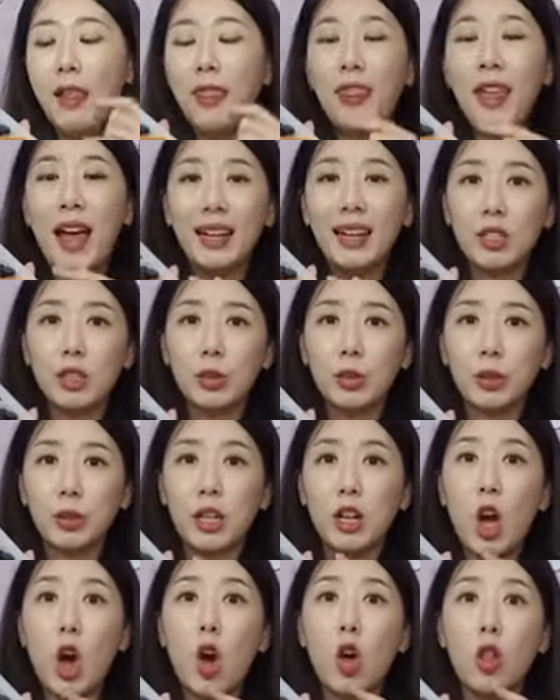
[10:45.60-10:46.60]
that's
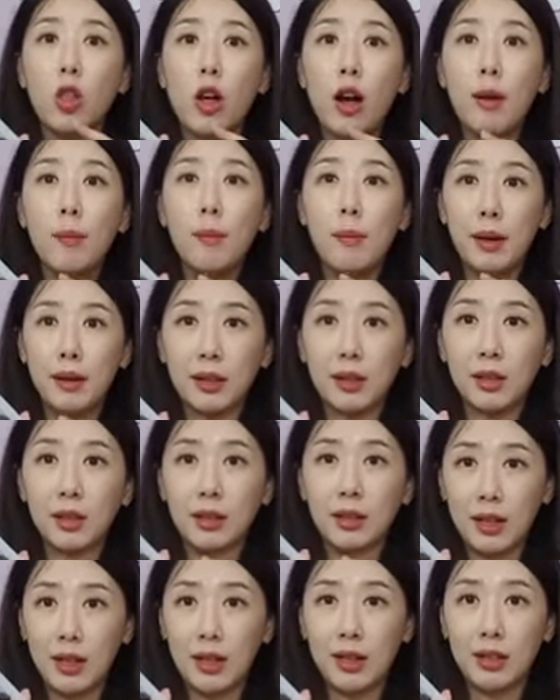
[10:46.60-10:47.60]
looking a lot better,
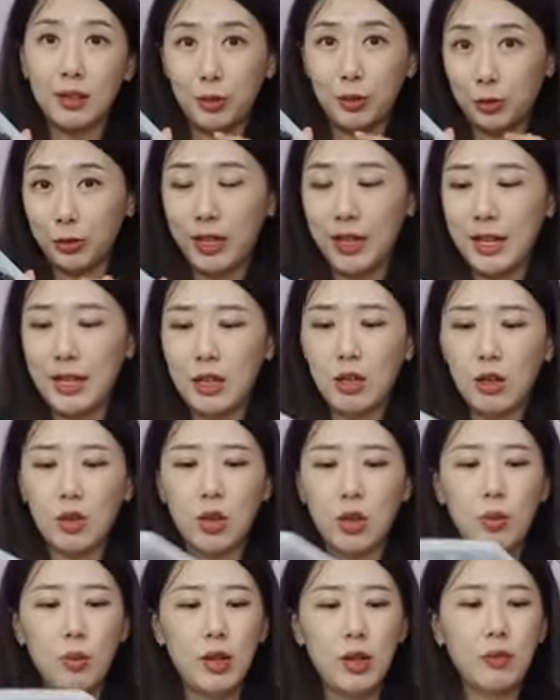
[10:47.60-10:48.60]
guys, right?
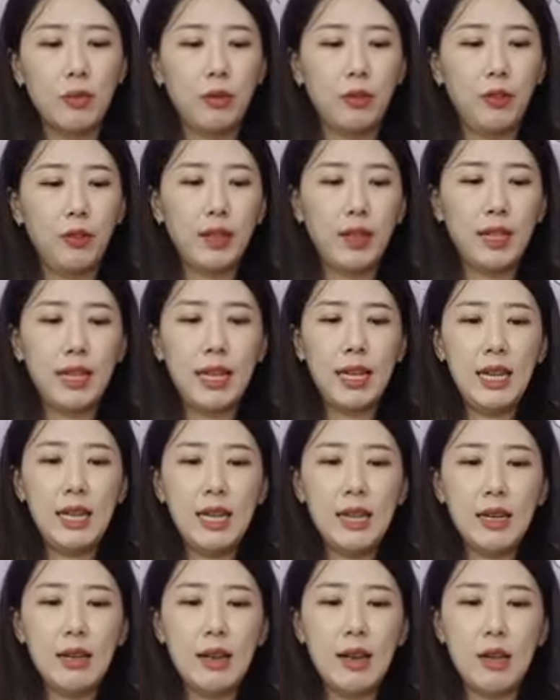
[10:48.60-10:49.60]
So whenever I feel like
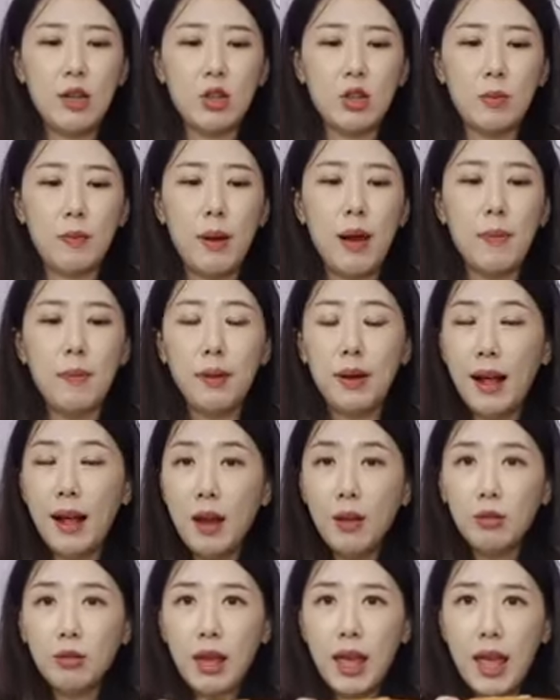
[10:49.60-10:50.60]
eating, I just pop it
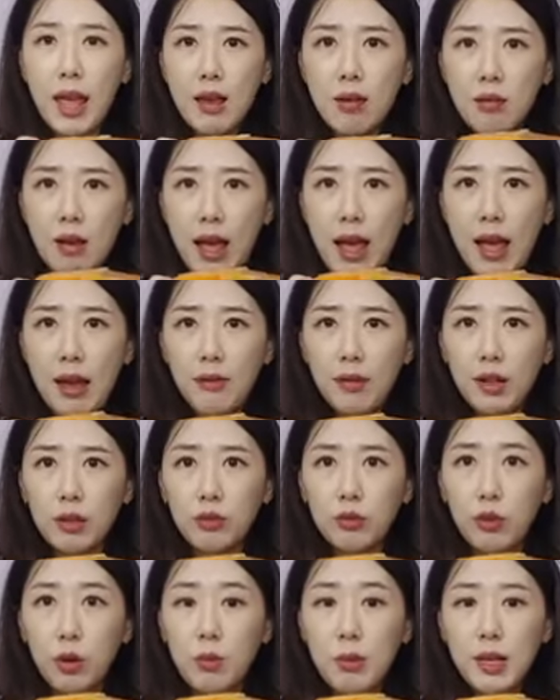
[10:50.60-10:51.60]
out and have it
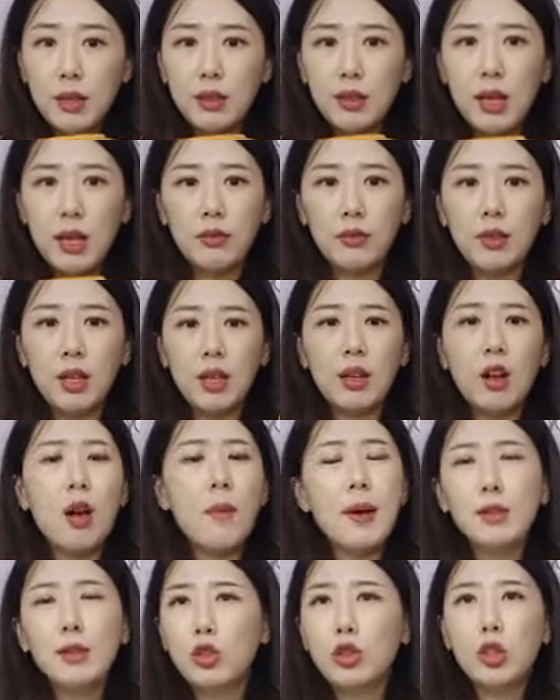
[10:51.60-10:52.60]
for myself. They come
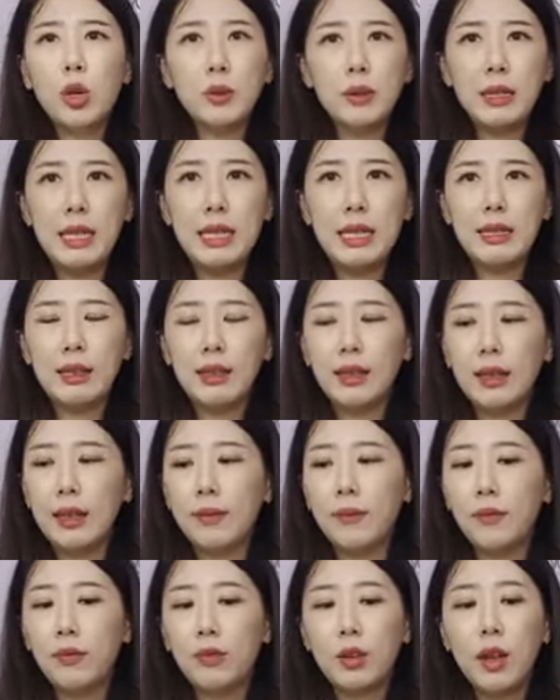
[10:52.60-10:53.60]
out so
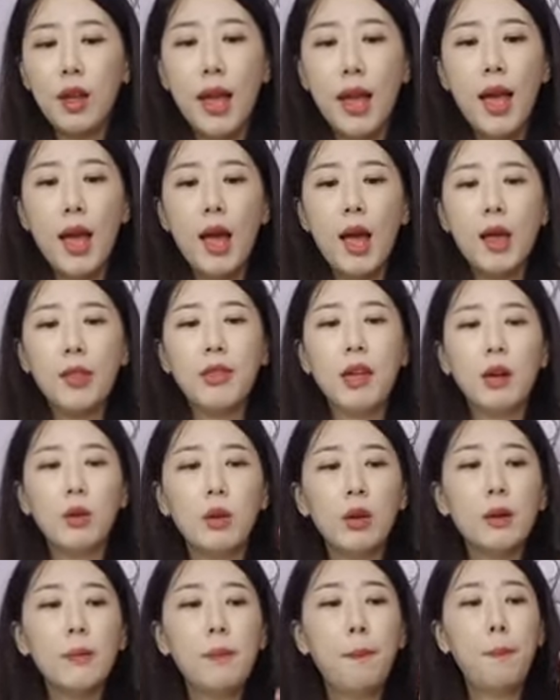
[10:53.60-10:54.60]
easily. They
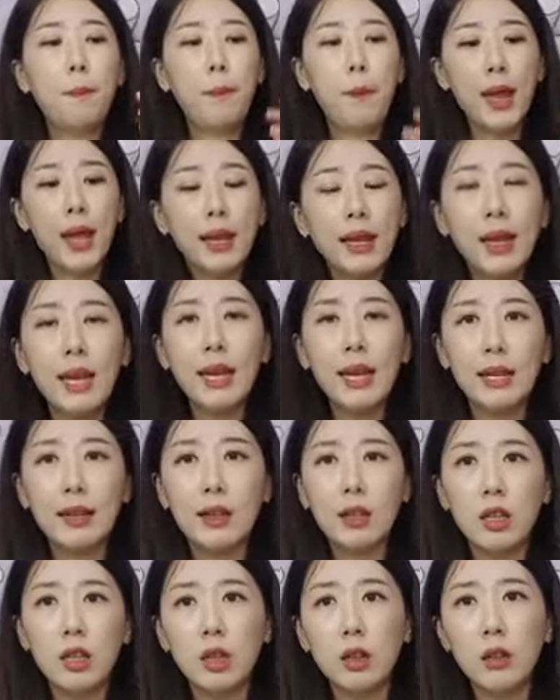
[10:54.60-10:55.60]
were big hit
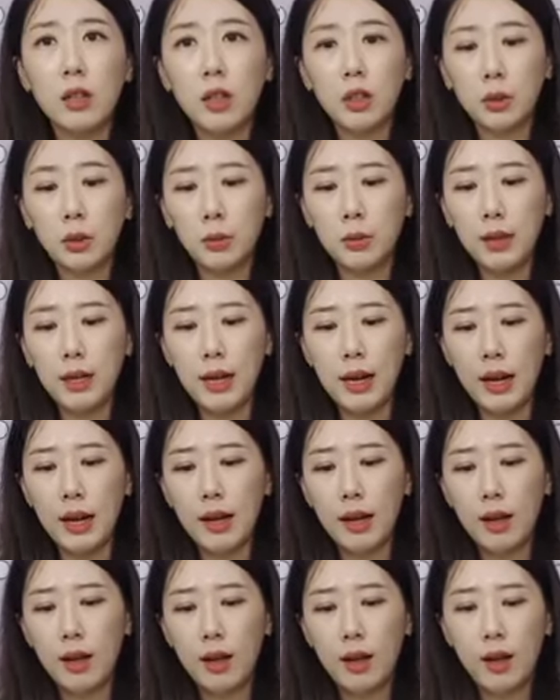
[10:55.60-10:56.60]
here in
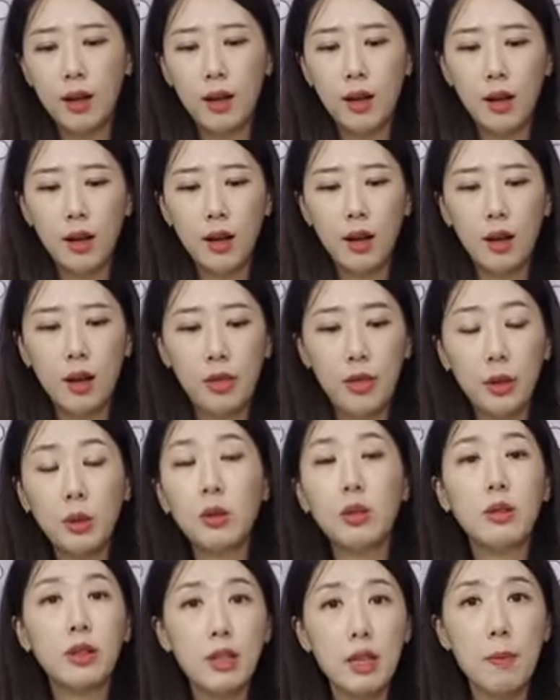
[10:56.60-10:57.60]
Korea. They
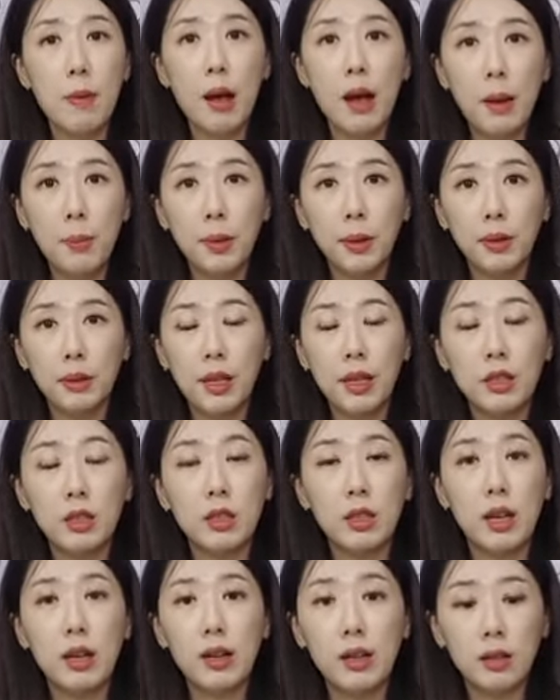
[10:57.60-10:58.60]
were really popular. They
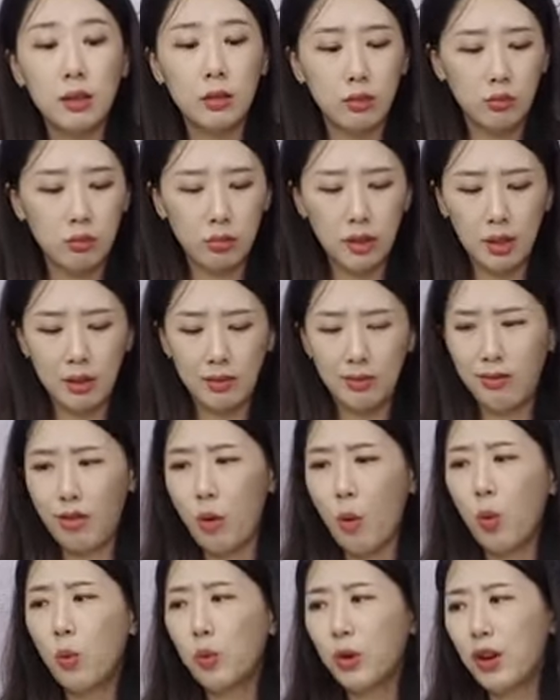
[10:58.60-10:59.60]
sell like
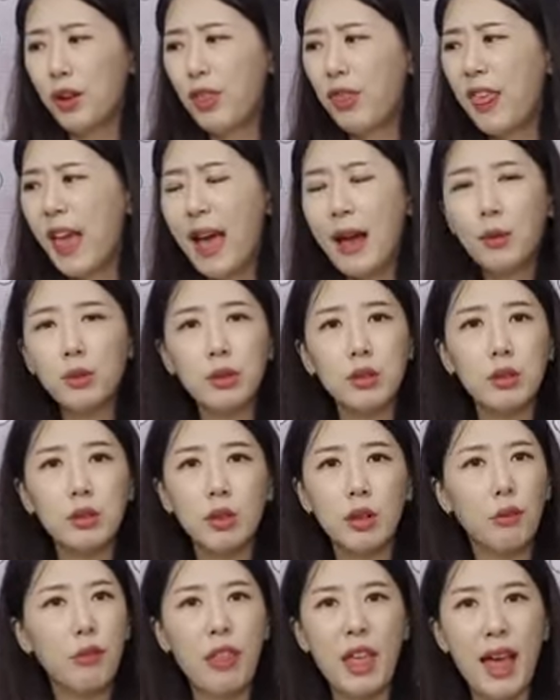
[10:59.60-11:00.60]
over thousands
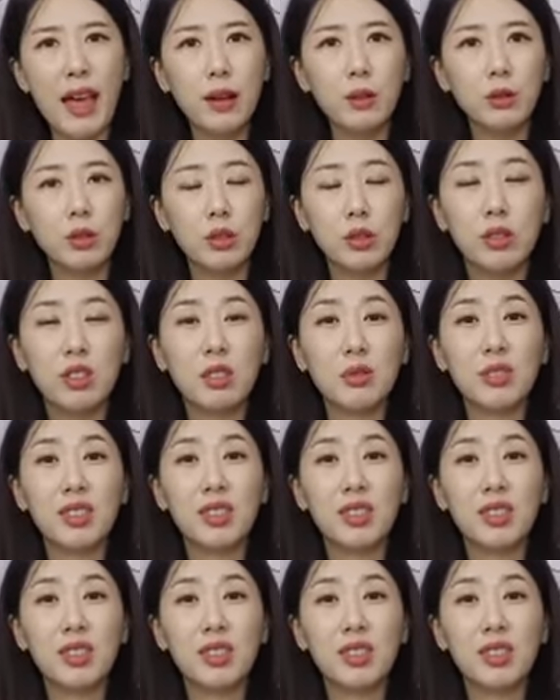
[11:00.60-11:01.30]
of